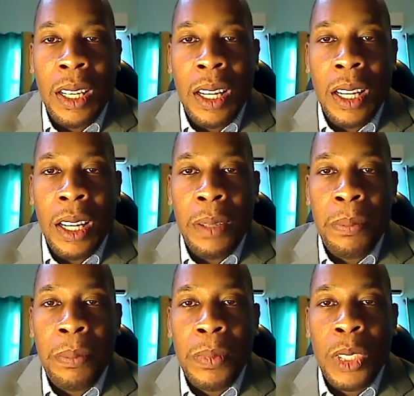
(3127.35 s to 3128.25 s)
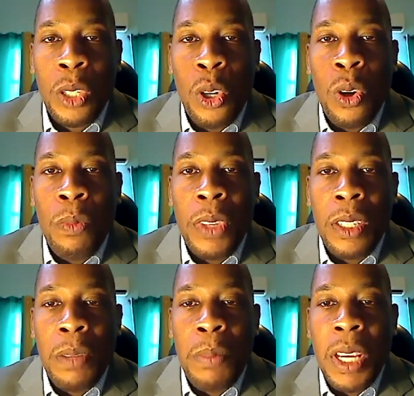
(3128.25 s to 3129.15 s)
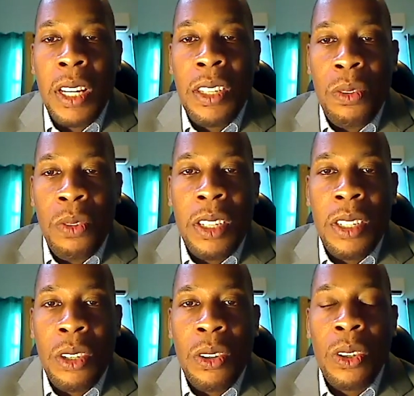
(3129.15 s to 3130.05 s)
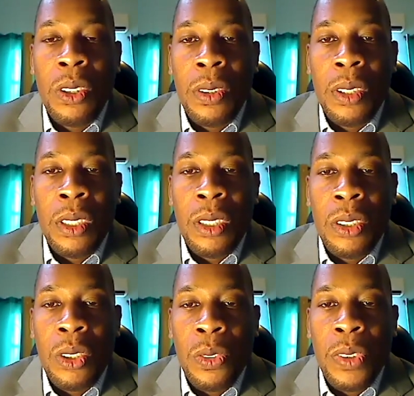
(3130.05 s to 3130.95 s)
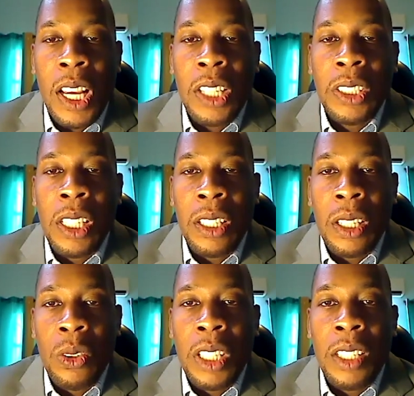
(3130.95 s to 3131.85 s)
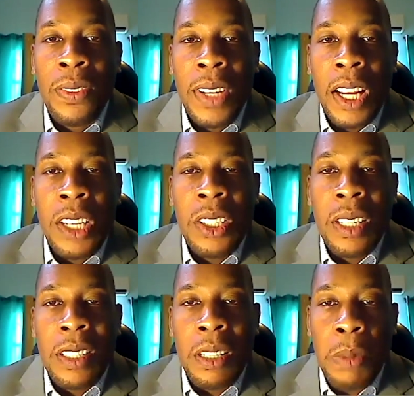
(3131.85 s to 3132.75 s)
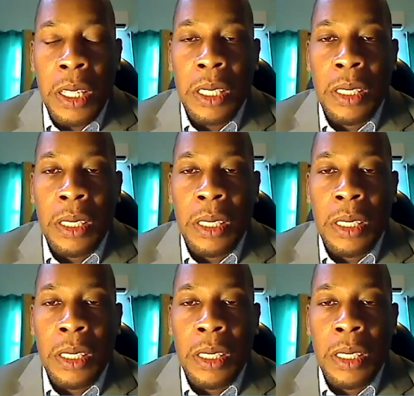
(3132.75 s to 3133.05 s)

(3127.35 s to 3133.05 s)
Um, you know, the, the biggest risk to, to financial inclusion is financial instability.